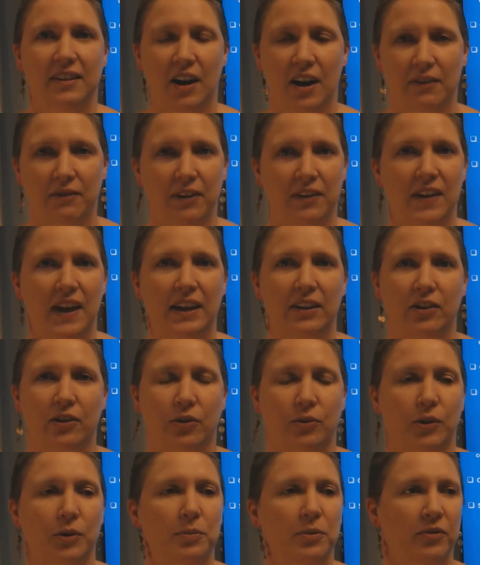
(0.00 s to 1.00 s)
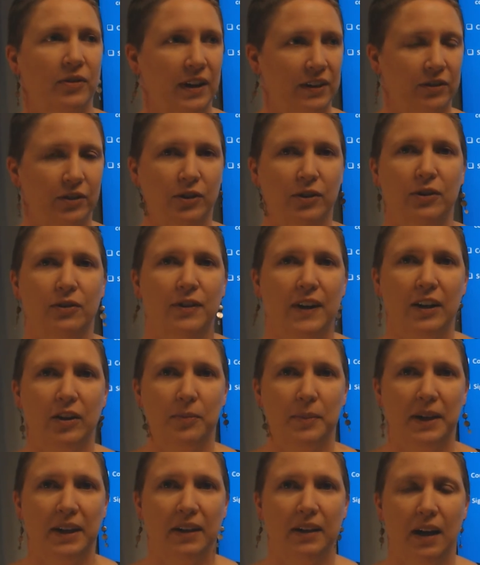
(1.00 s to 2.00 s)
Often that's through professional
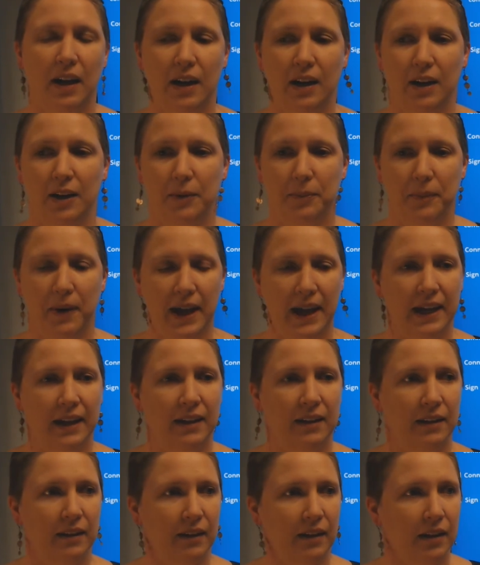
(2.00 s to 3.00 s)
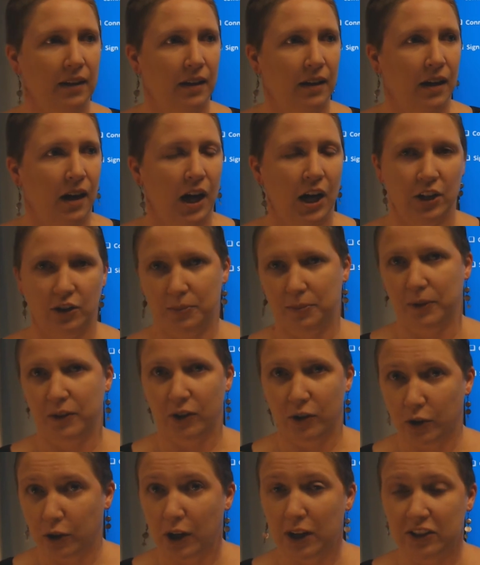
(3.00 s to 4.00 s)
development and
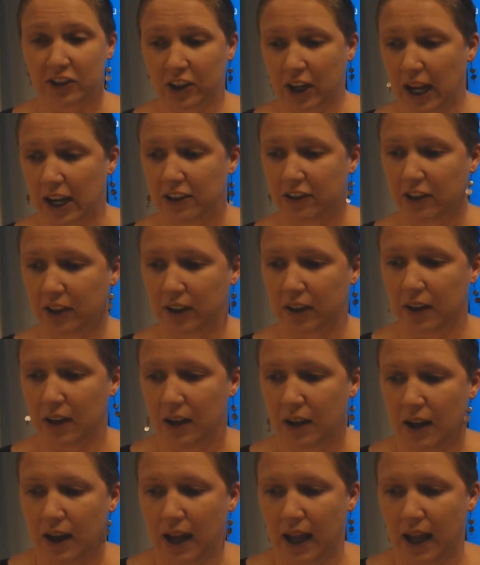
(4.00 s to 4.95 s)
entrepreneur education,